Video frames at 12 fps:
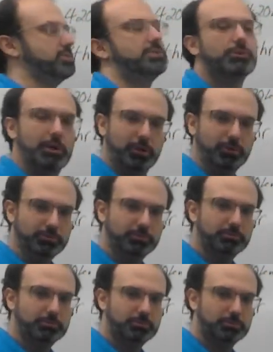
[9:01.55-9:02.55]
0
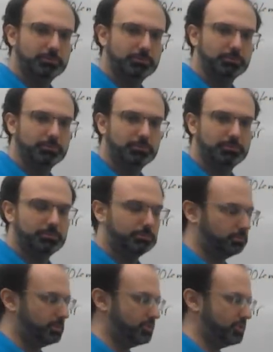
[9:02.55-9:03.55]

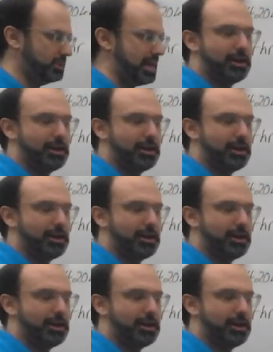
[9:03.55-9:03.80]
is just that